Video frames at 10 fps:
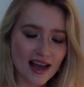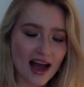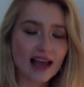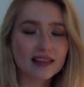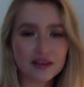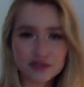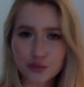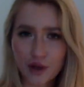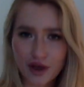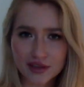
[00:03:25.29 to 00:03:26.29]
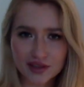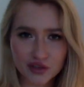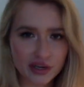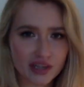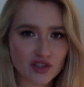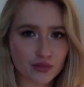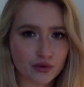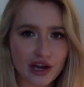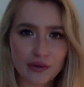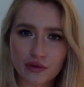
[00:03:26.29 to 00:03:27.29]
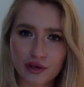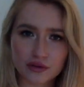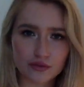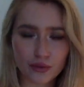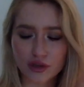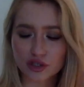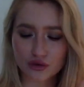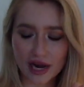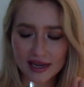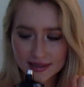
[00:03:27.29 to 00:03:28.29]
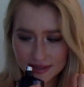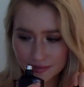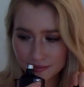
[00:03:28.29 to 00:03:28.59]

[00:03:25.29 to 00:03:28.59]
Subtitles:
I love to wear this during spring with a dress.